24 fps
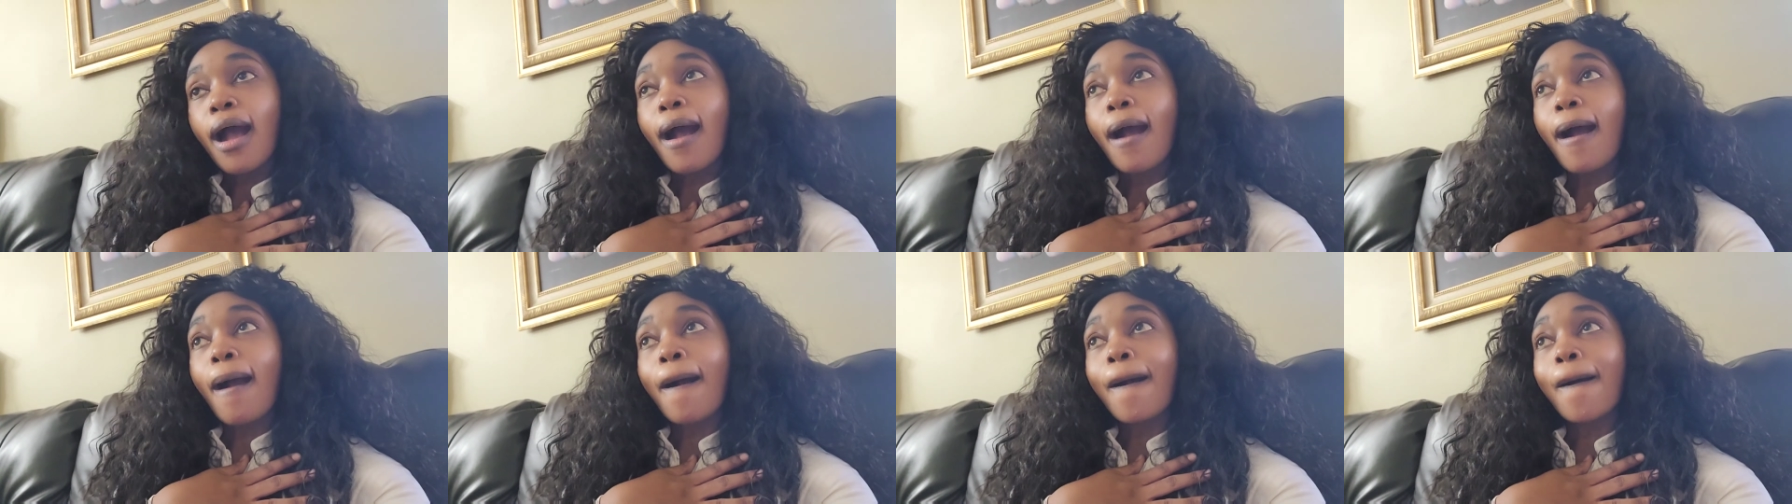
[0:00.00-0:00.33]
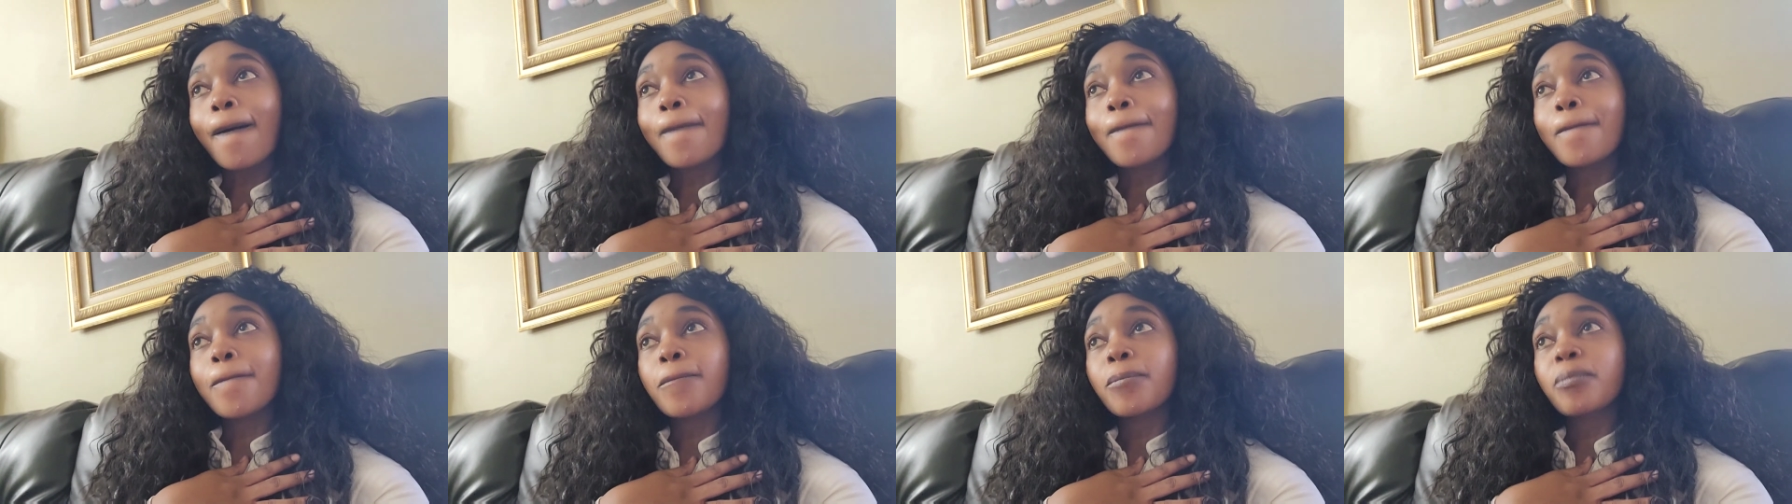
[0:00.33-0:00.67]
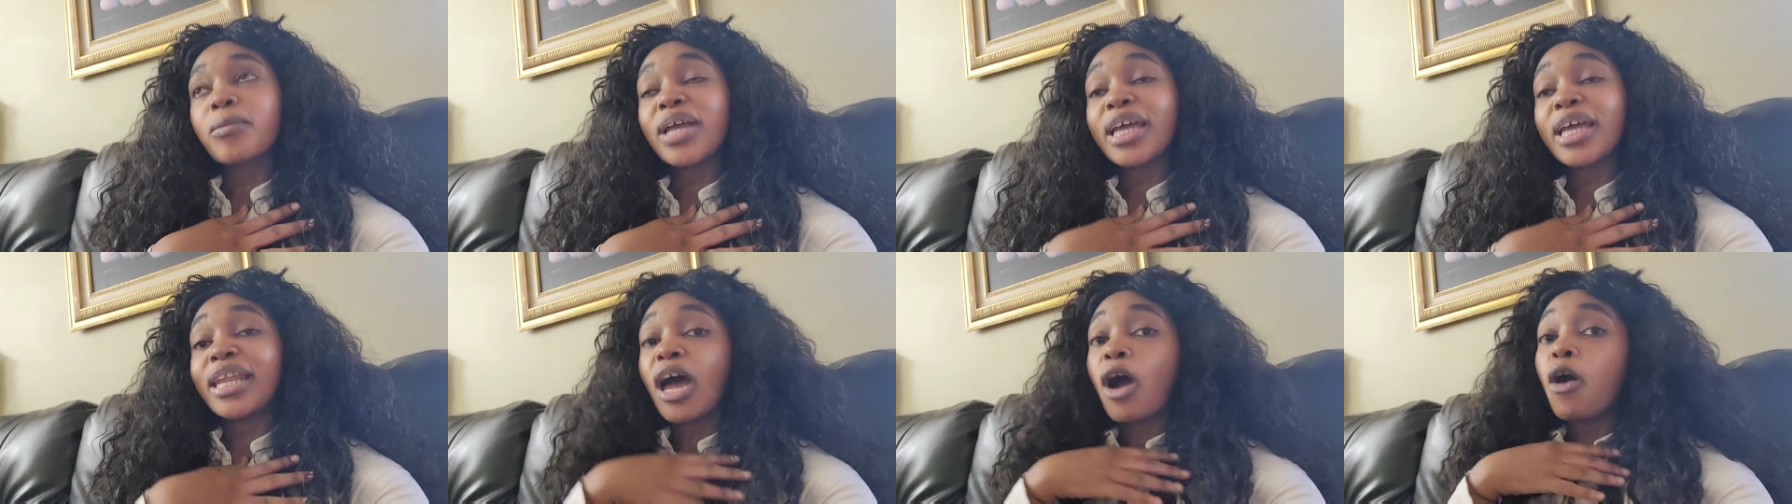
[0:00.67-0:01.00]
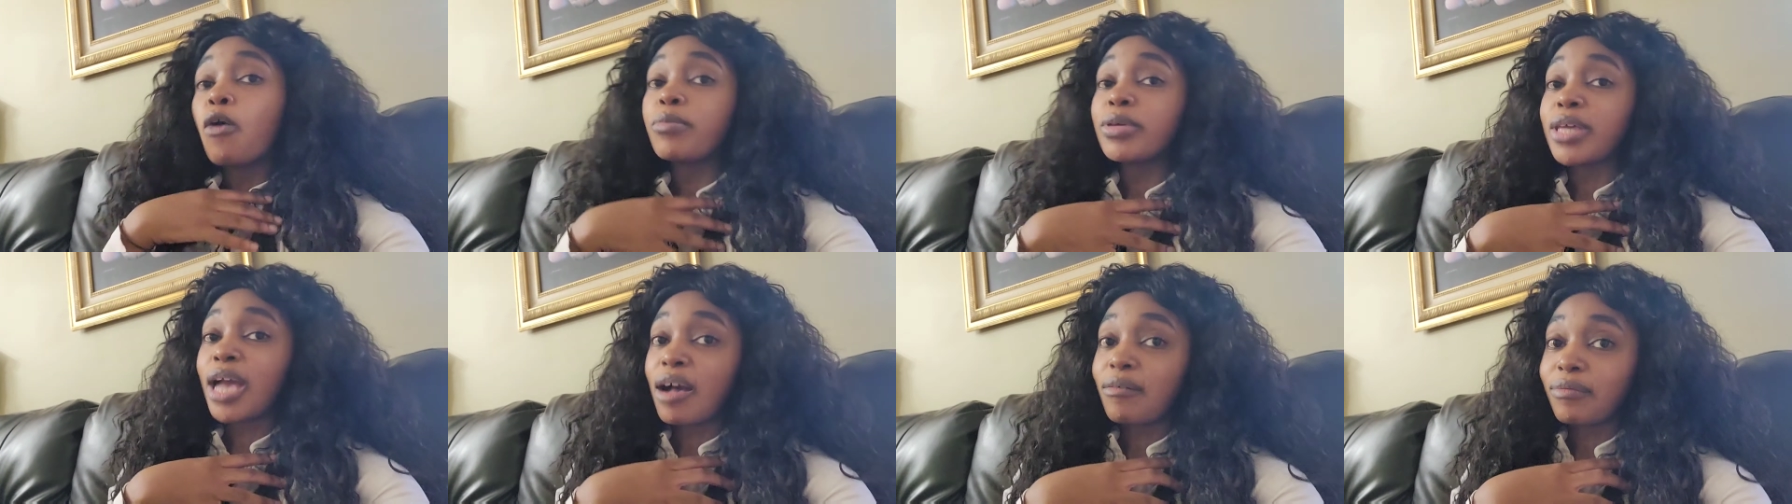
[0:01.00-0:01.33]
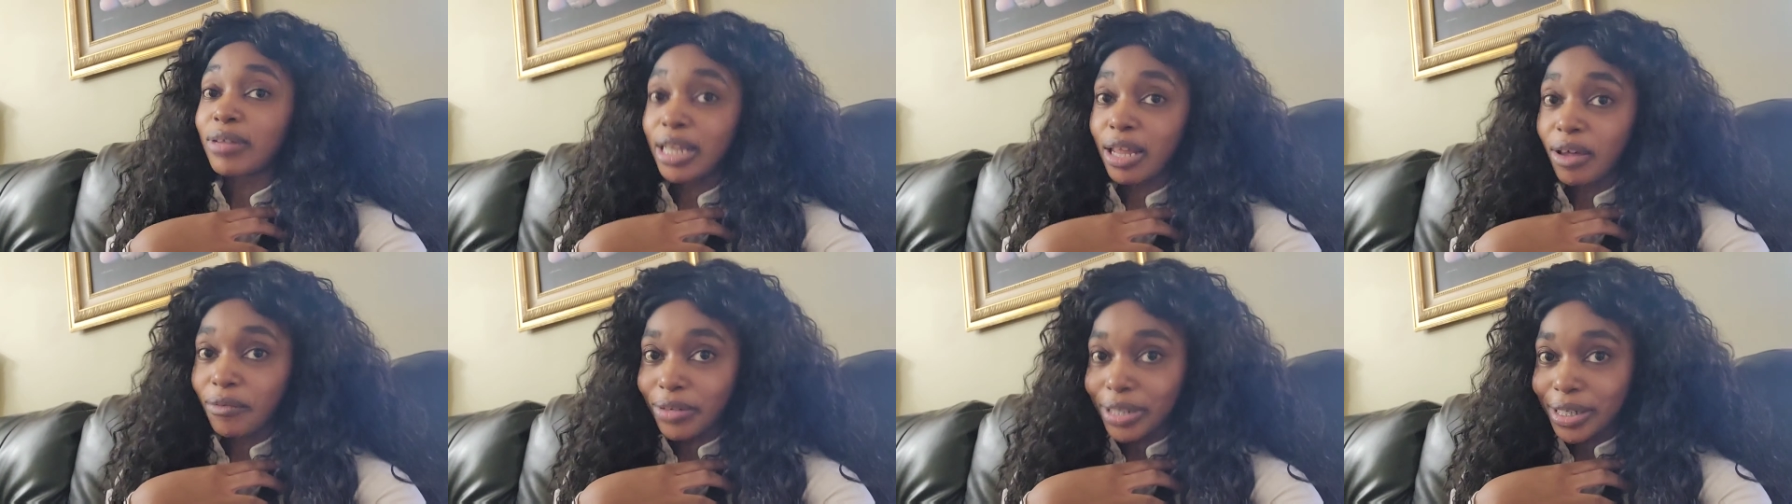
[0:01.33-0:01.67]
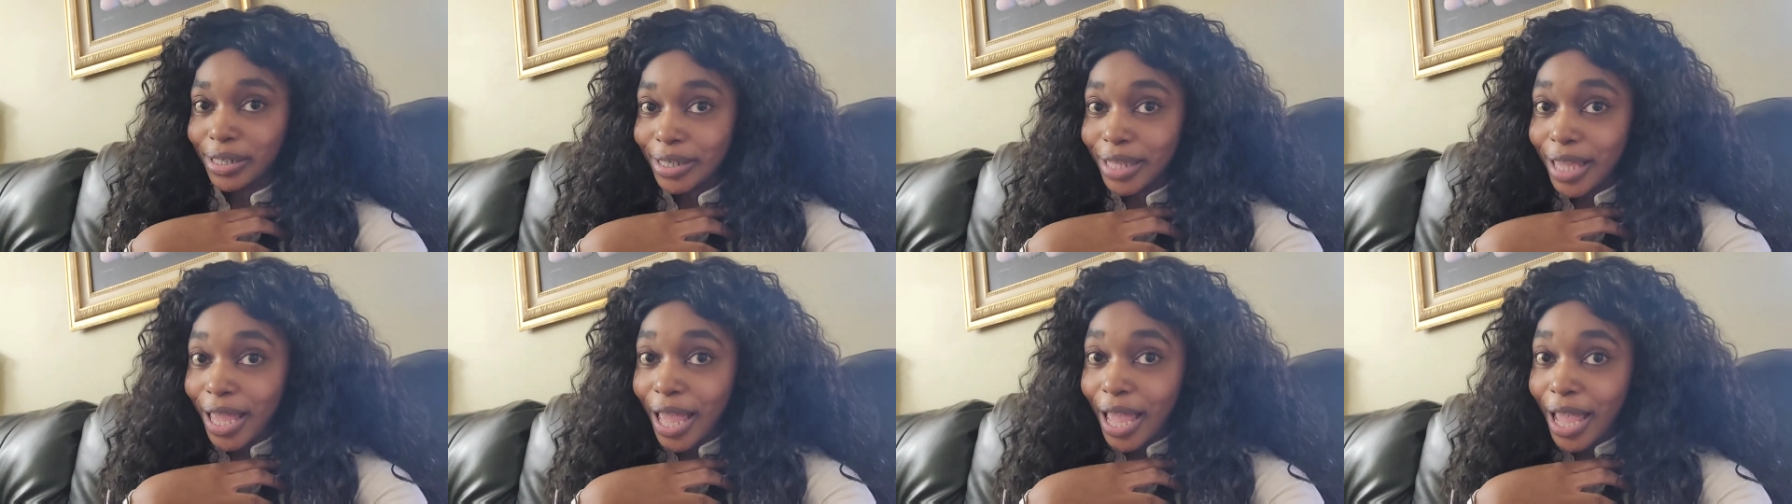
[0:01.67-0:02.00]
um, and I hope you have a
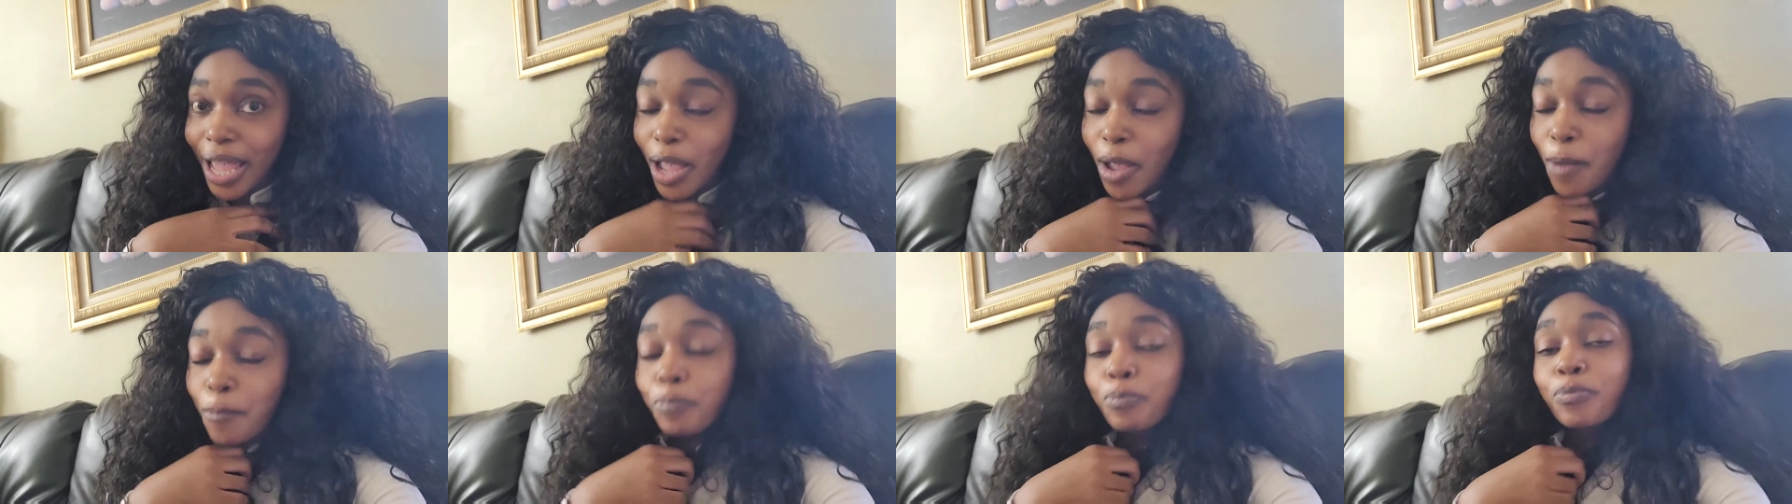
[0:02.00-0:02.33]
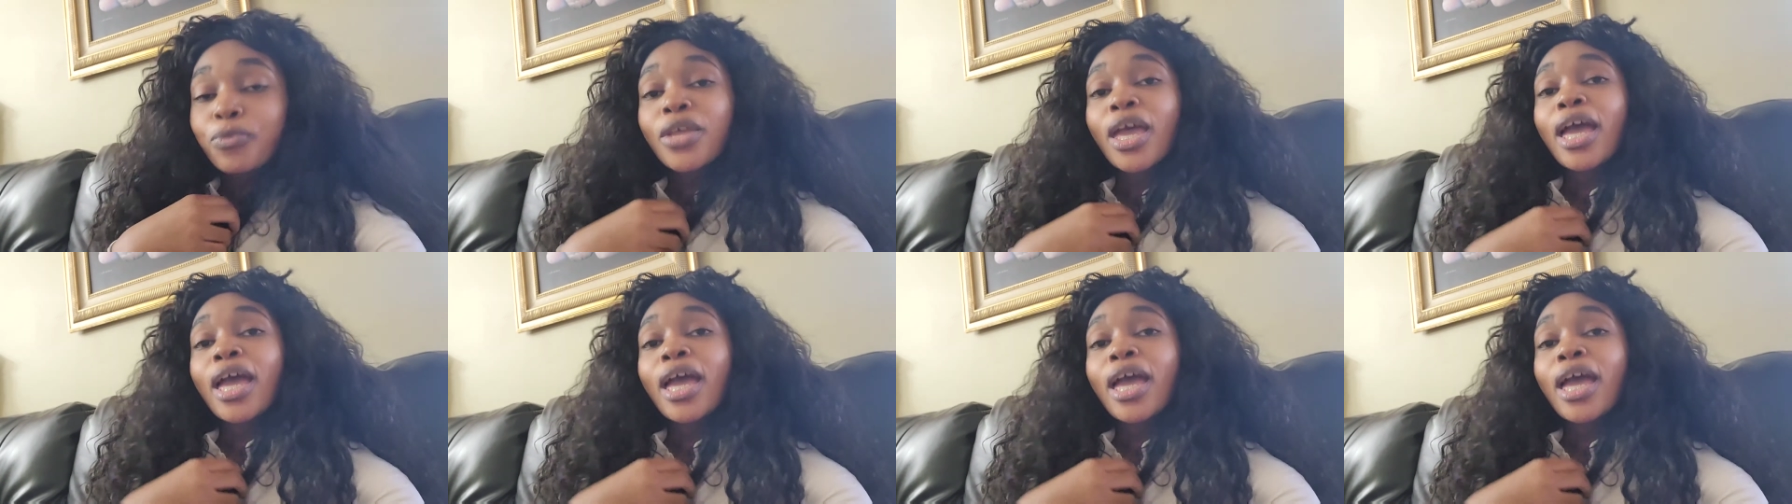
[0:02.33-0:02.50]
lovely day.